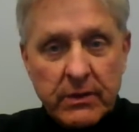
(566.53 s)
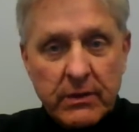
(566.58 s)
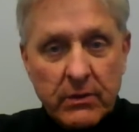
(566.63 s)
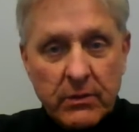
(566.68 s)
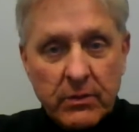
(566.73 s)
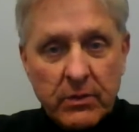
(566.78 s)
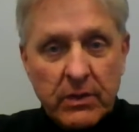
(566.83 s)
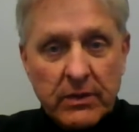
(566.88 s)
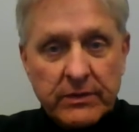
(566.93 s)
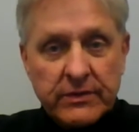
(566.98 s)

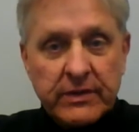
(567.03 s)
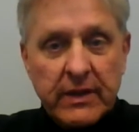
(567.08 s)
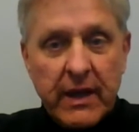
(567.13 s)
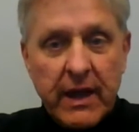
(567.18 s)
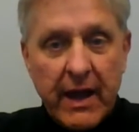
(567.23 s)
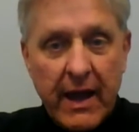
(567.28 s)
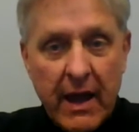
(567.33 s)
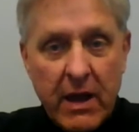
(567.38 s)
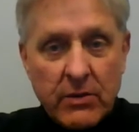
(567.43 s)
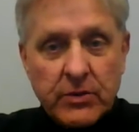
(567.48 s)
was
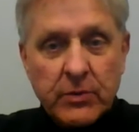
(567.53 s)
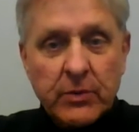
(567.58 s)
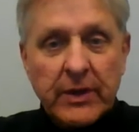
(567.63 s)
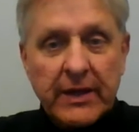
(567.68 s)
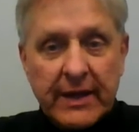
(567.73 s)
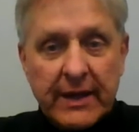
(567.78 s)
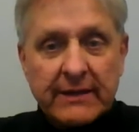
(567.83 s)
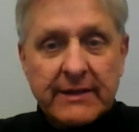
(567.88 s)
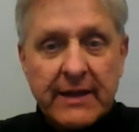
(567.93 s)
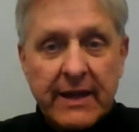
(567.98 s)
how do we
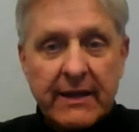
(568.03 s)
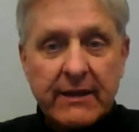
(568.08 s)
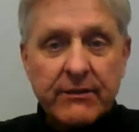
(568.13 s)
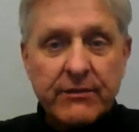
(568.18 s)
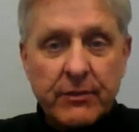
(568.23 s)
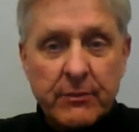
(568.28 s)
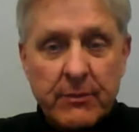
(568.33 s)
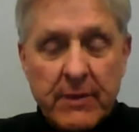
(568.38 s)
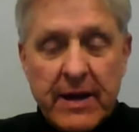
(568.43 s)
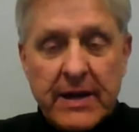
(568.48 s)
get that
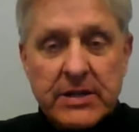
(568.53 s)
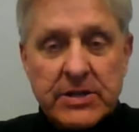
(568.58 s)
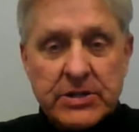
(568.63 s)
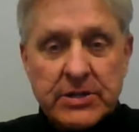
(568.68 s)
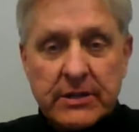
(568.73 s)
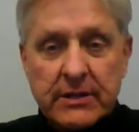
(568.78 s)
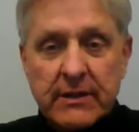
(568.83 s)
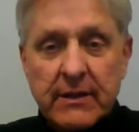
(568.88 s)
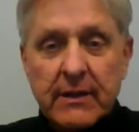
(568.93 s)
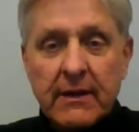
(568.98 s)

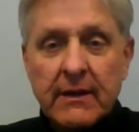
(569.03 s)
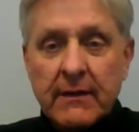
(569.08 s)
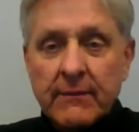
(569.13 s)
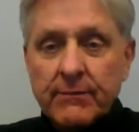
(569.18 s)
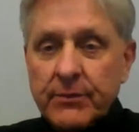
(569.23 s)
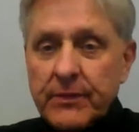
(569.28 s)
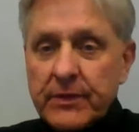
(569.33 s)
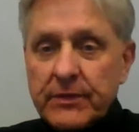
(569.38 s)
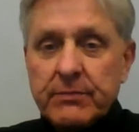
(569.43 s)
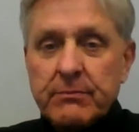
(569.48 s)
information?
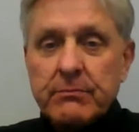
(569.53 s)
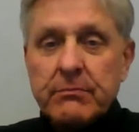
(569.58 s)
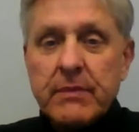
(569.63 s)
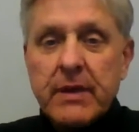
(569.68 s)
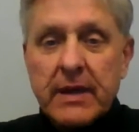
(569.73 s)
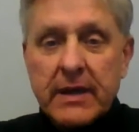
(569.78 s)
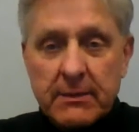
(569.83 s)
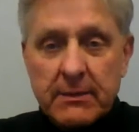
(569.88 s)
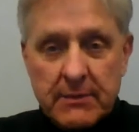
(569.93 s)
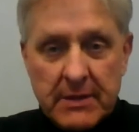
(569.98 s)
There's
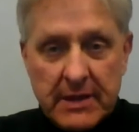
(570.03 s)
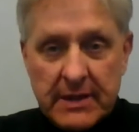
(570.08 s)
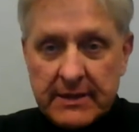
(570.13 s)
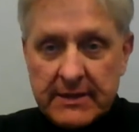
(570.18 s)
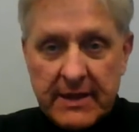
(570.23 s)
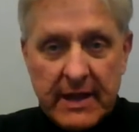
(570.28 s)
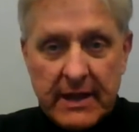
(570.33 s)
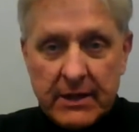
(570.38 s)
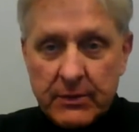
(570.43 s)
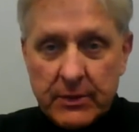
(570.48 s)
many
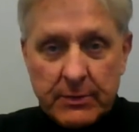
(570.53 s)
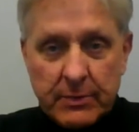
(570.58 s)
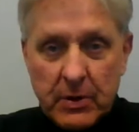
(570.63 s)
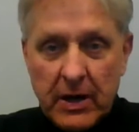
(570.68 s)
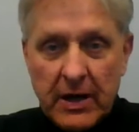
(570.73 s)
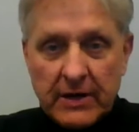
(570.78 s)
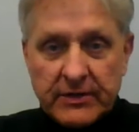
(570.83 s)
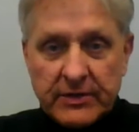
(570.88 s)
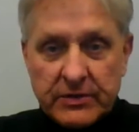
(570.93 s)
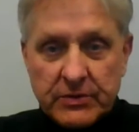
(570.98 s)
data
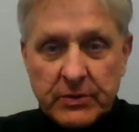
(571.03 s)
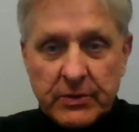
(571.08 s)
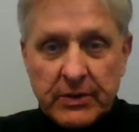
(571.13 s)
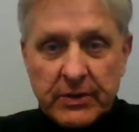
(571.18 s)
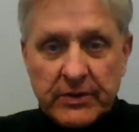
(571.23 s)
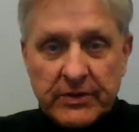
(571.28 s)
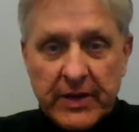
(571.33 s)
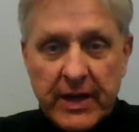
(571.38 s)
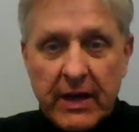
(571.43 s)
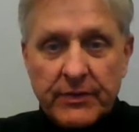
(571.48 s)

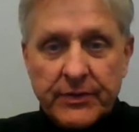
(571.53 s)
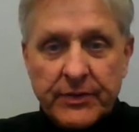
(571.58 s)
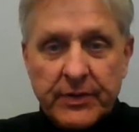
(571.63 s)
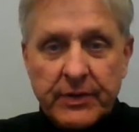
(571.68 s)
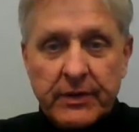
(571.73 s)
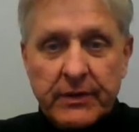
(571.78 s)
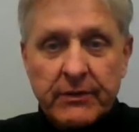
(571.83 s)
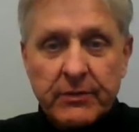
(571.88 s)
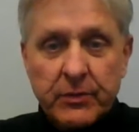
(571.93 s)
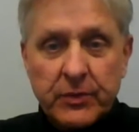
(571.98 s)
repositories out
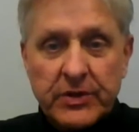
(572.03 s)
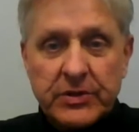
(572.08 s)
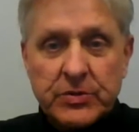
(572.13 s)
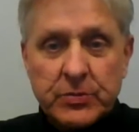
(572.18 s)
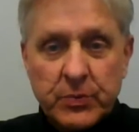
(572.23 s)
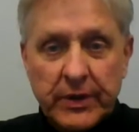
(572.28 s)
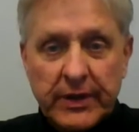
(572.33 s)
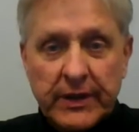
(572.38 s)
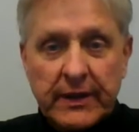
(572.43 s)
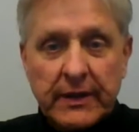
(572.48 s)
there of which
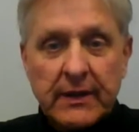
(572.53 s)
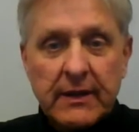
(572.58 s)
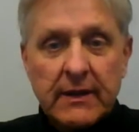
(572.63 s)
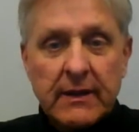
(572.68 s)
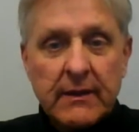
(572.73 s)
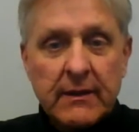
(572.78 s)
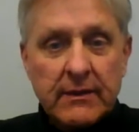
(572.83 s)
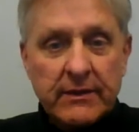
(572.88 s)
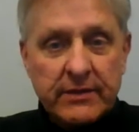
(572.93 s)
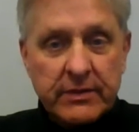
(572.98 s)
we
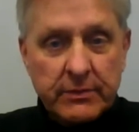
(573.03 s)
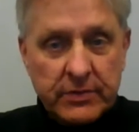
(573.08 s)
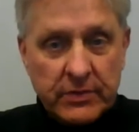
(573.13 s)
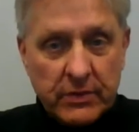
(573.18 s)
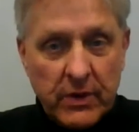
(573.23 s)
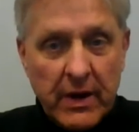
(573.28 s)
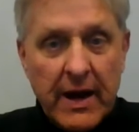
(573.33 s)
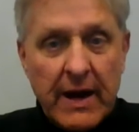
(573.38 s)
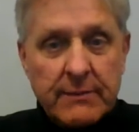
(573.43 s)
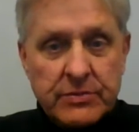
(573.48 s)

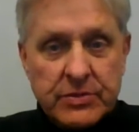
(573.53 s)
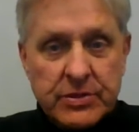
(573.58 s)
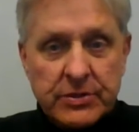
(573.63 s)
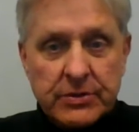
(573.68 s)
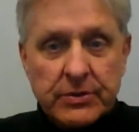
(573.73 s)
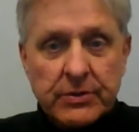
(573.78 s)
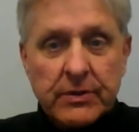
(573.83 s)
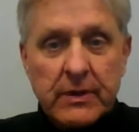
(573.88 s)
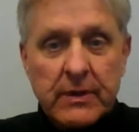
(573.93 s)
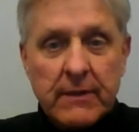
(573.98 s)
subscribe
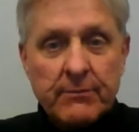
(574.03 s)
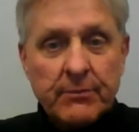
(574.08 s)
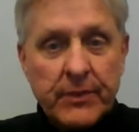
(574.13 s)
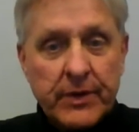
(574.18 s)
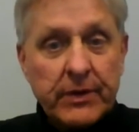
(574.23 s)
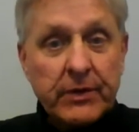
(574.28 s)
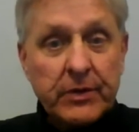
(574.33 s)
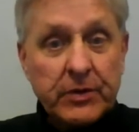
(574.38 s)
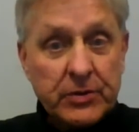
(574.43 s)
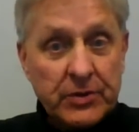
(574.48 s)
to.
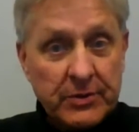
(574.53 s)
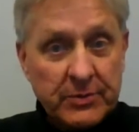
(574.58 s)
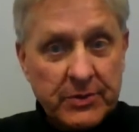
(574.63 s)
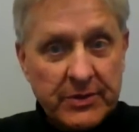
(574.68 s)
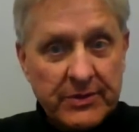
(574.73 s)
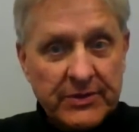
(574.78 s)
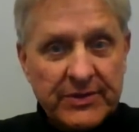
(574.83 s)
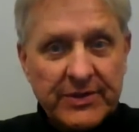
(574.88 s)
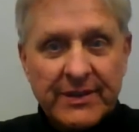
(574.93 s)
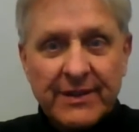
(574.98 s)
There are good
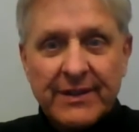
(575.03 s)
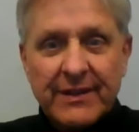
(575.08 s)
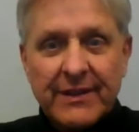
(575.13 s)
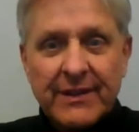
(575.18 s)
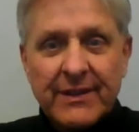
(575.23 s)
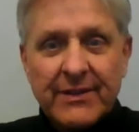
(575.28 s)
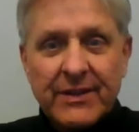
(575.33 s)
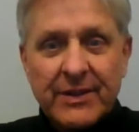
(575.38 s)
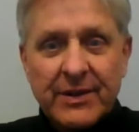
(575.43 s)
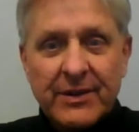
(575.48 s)
ones,
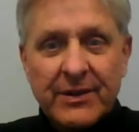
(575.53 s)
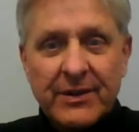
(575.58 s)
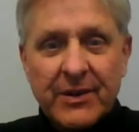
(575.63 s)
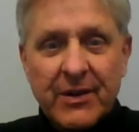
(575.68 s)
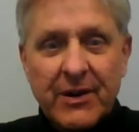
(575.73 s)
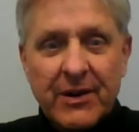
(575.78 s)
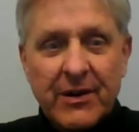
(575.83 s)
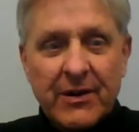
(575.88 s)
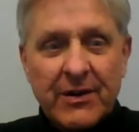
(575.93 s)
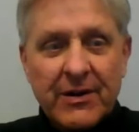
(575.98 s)
there
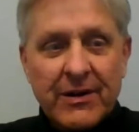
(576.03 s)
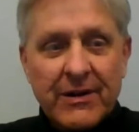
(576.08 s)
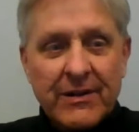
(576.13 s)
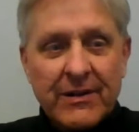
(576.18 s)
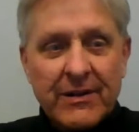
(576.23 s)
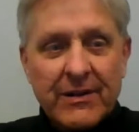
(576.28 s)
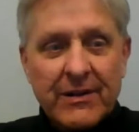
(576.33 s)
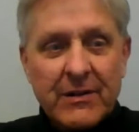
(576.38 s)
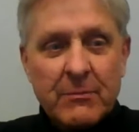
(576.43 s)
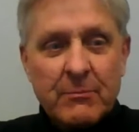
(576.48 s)
are
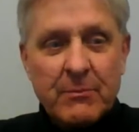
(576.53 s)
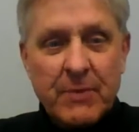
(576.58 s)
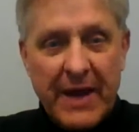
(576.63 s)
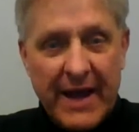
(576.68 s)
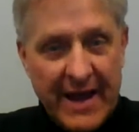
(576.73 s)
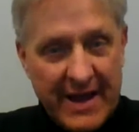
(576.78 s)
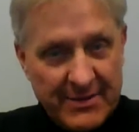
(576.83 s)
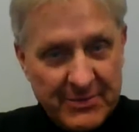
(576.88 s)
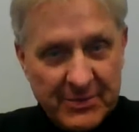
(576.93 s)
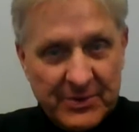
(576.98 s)

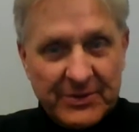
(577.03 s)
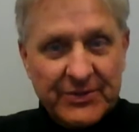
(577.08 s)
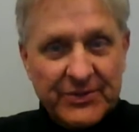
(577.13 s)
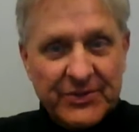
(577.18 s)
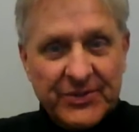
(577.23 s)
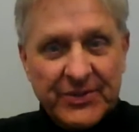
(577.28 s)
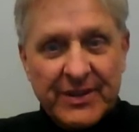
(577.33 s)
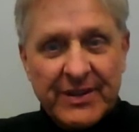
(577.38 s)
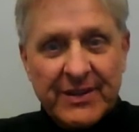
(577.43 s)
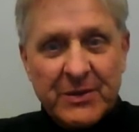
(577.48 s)
bad ones.